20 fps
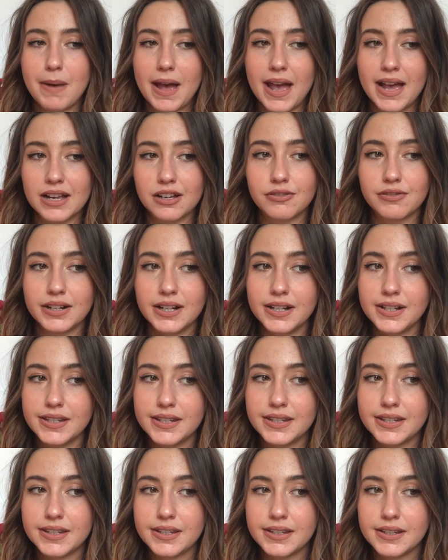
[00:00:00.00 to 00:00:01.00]

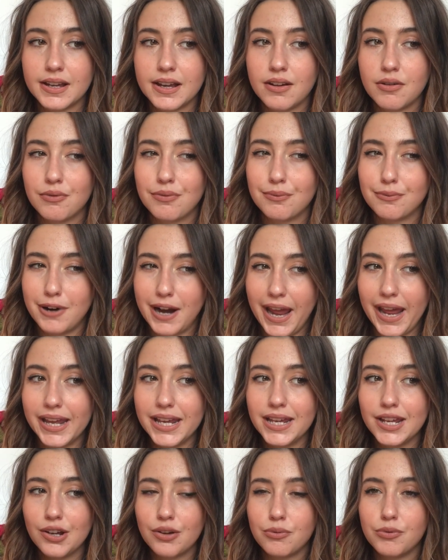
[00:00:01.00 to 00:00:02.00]
Pancras Way,